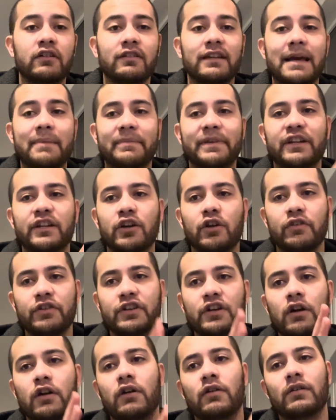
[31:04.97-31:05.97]
Let me know
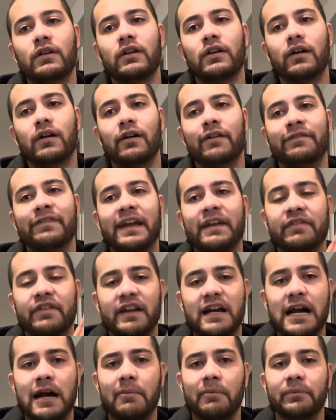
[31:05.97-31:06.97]
y'all favorite
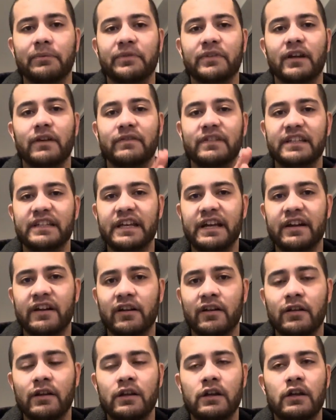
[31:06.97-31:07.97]
albums of the
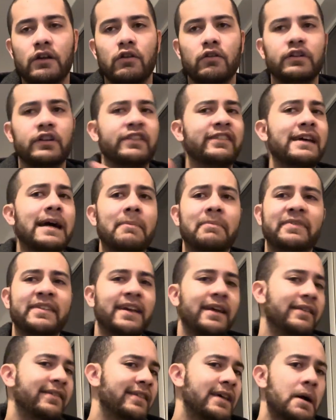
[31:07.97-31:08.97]
year. Your top
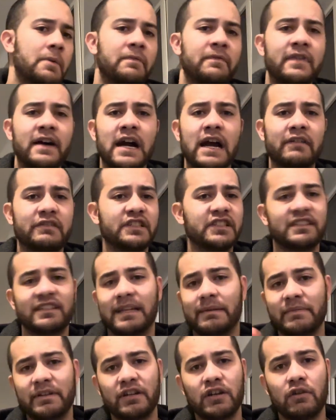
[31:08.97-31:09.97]
10, top 5. Just let
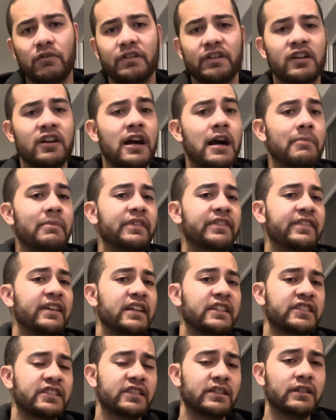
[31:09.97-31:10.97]
me know in the comment
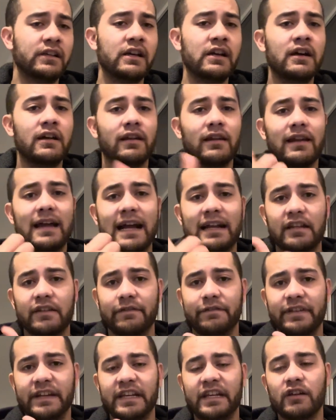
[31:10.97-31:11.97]
section. Like the
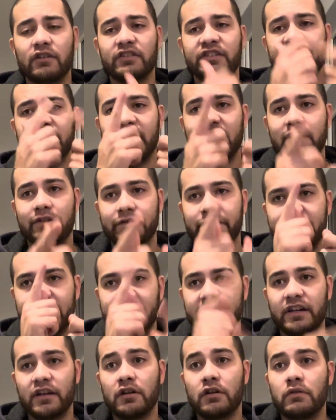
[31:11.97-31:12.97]
video, share the
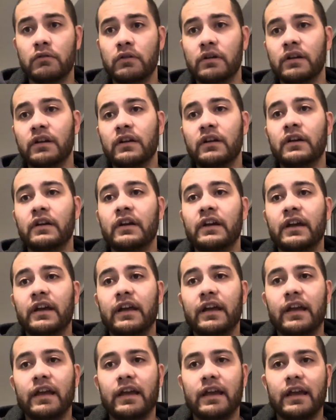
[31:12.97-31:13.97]
video.
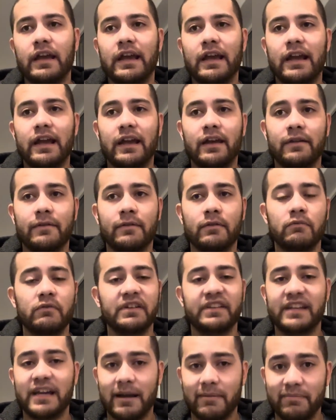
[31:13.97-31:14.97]
And
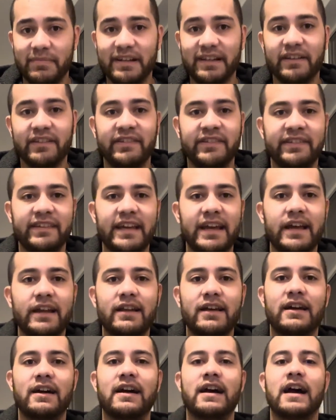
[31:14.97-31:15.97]
with that being
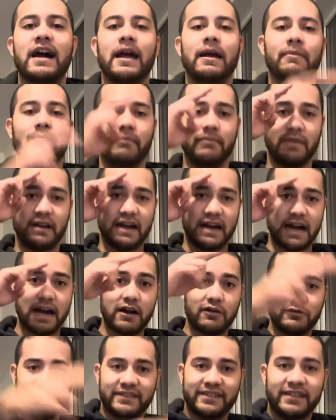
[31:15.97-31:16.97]
said, I am
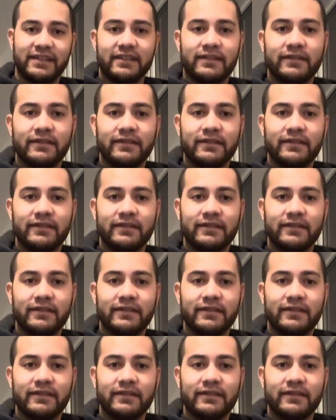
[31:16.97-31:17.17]
out.